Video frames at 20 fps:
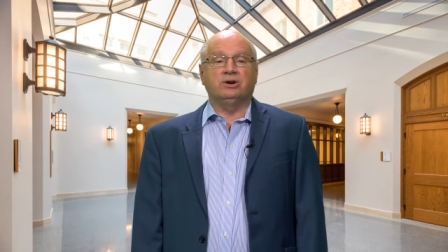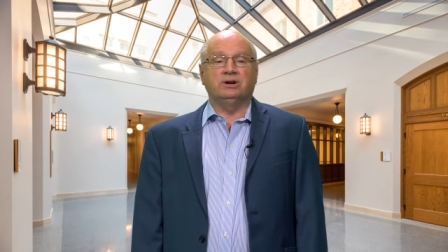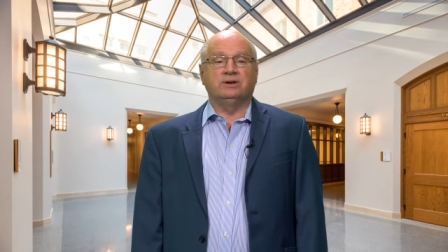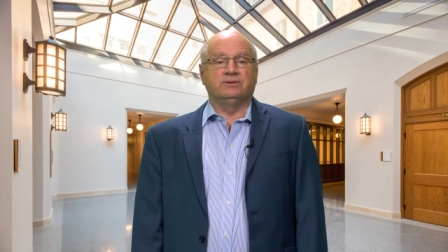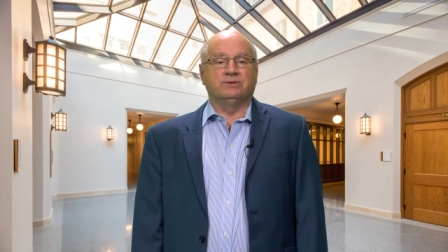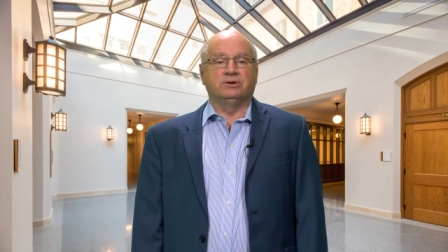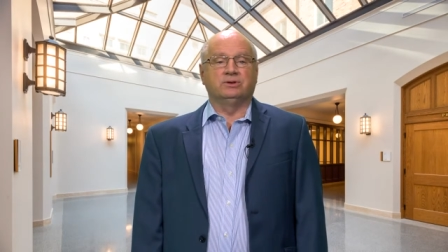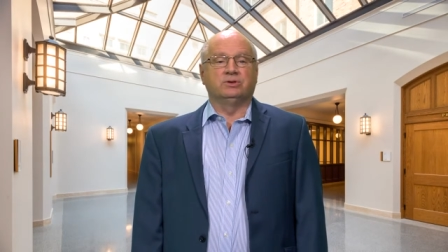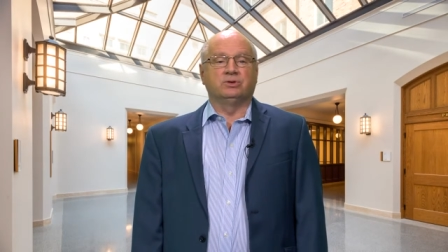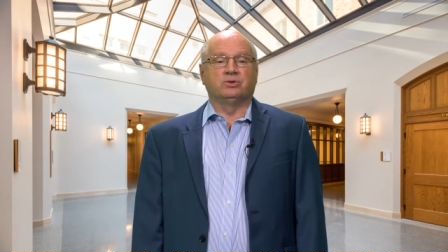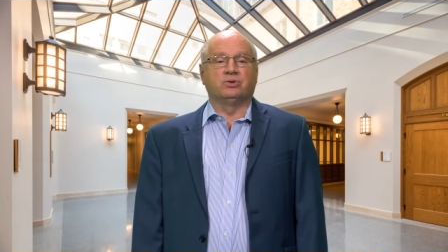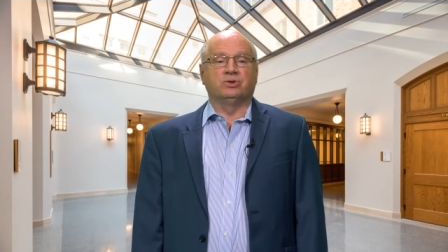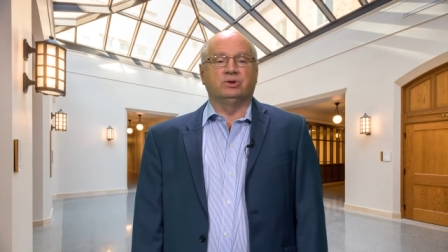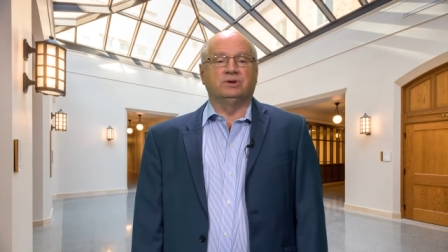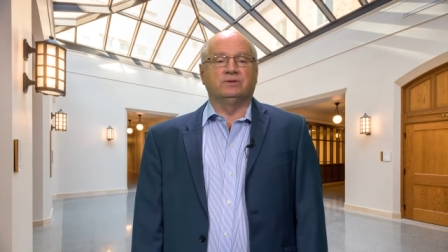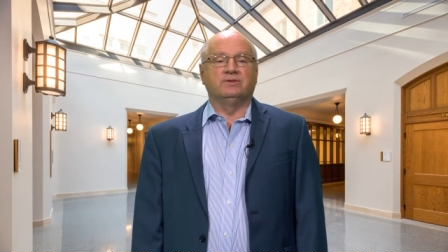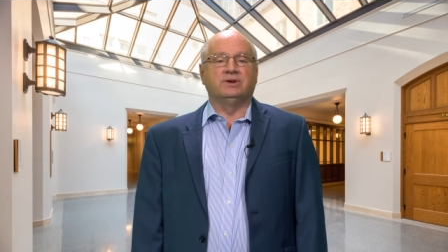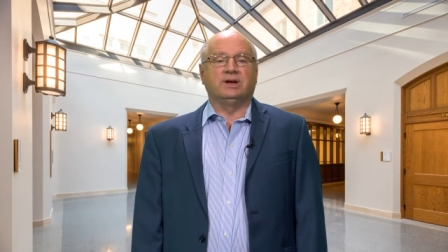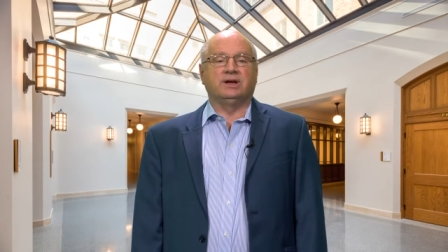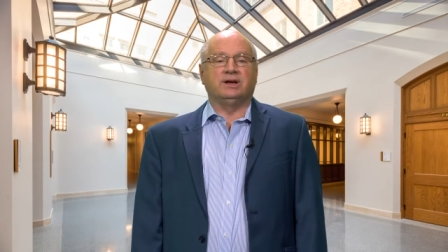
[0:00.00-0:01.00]
in the glory
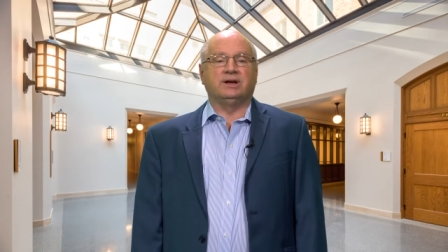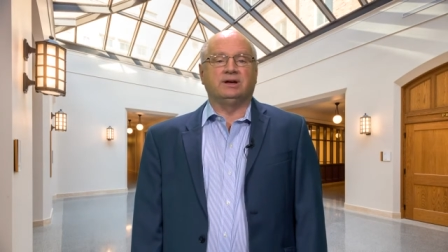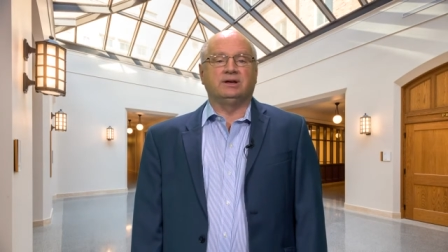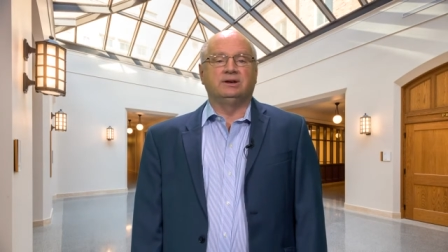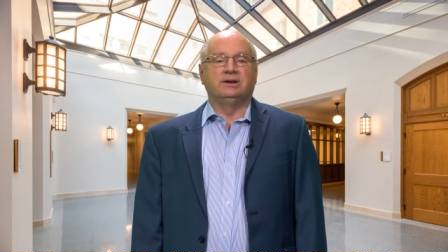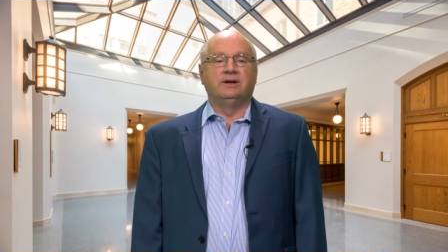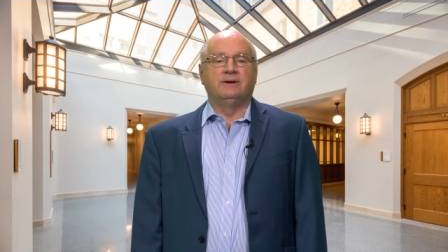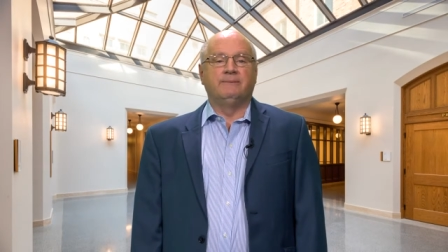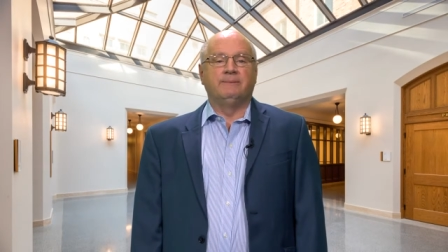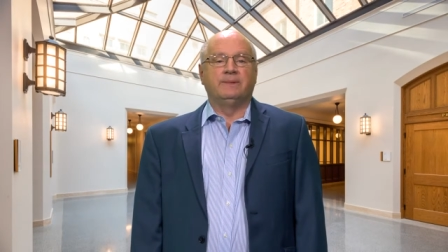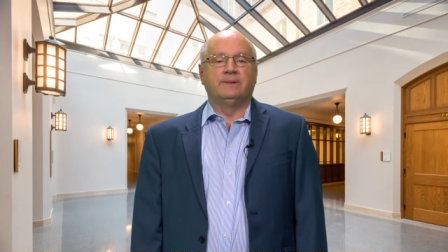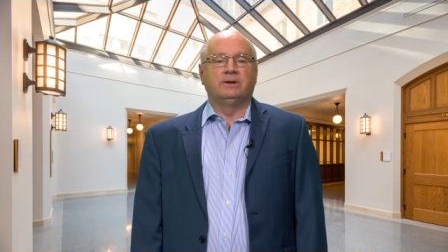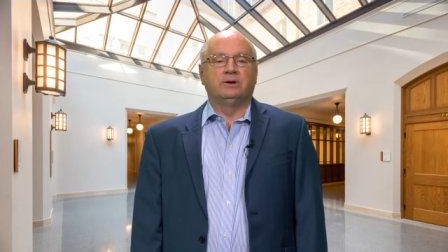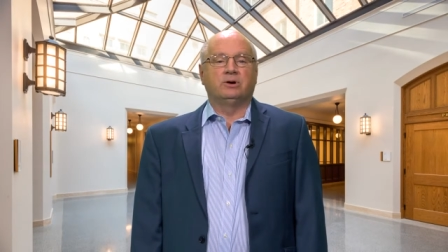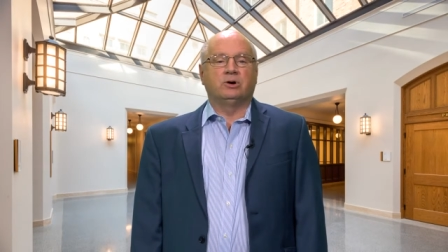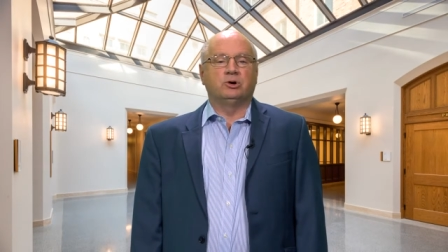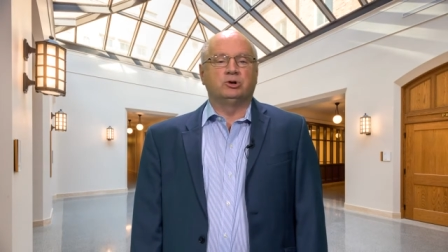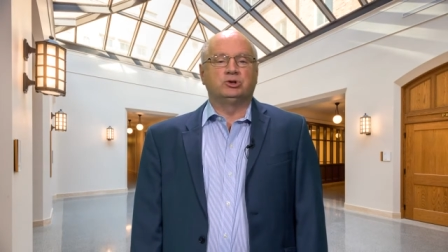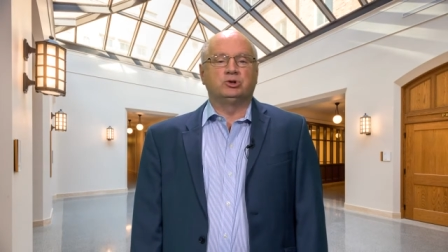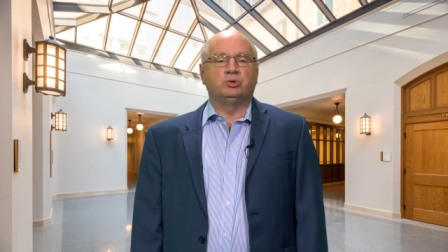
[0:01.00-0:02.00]
of God
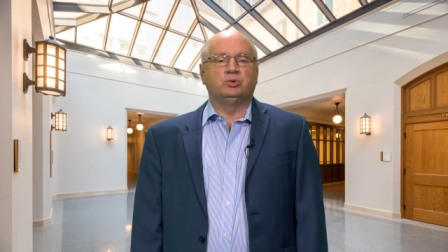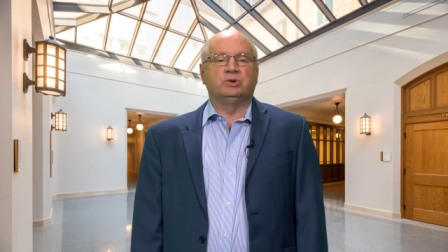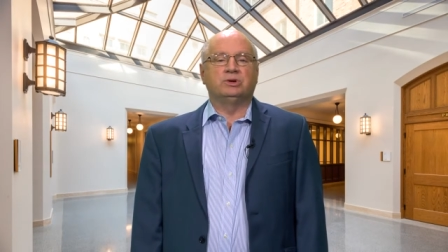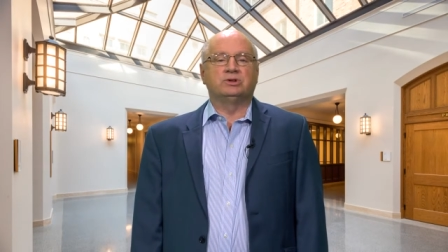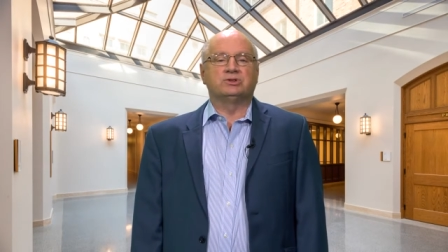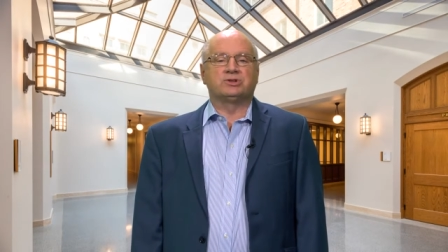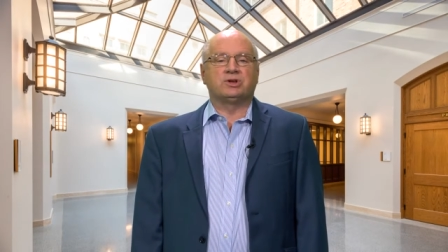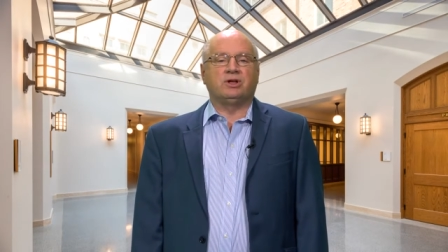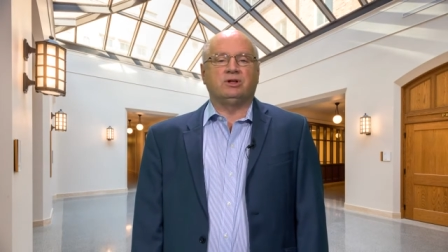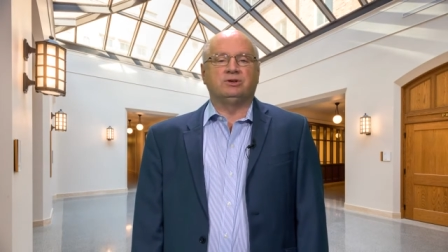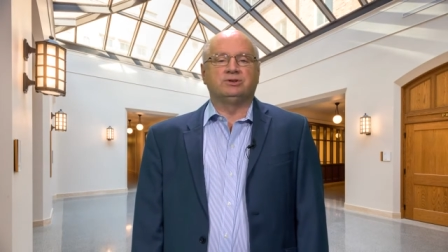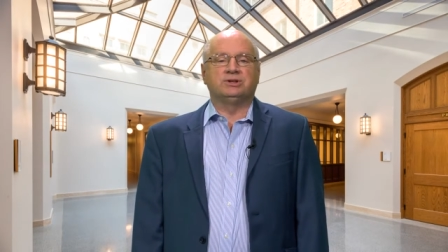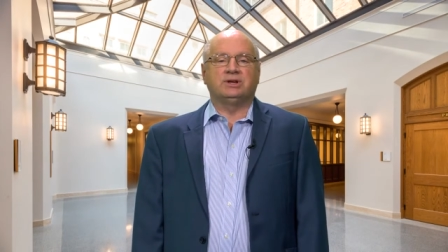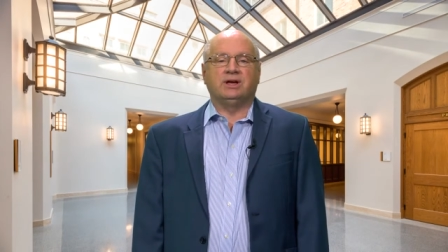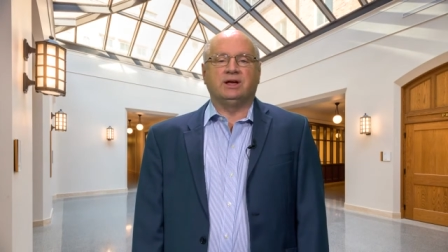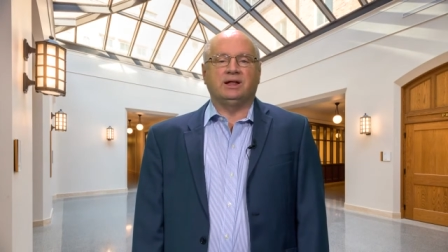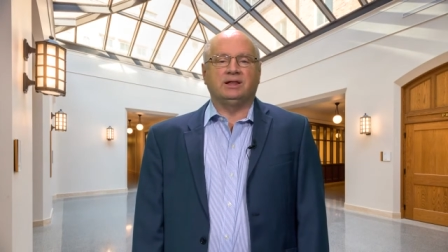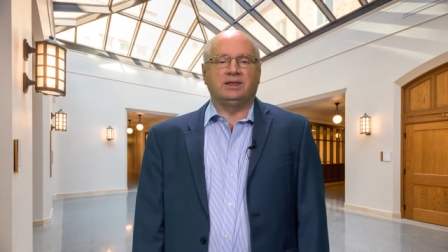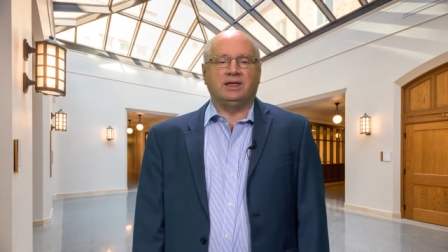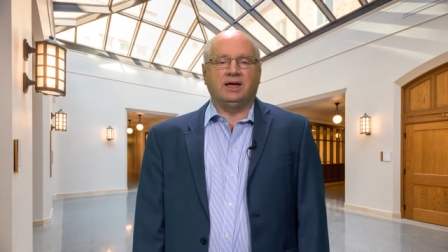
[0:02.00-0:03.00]
or to exalt
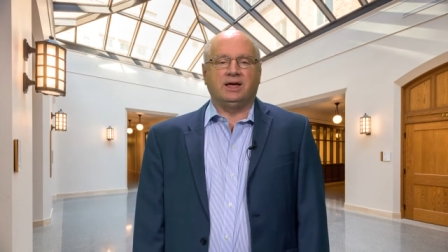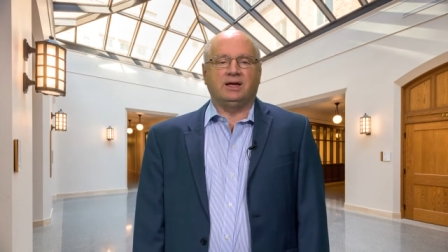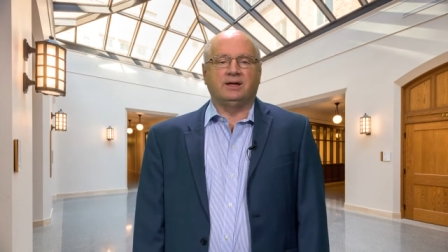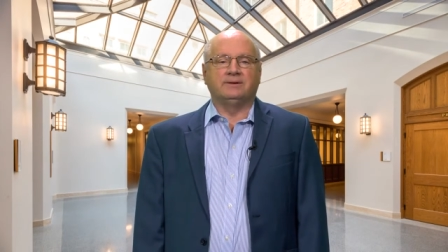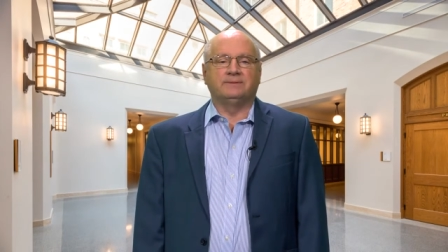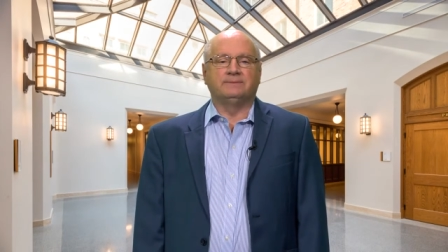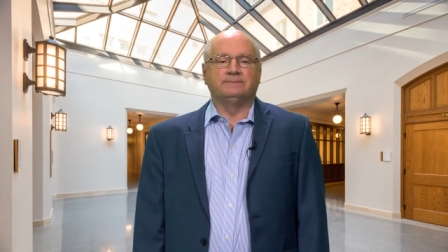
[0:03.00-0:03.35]
Allah.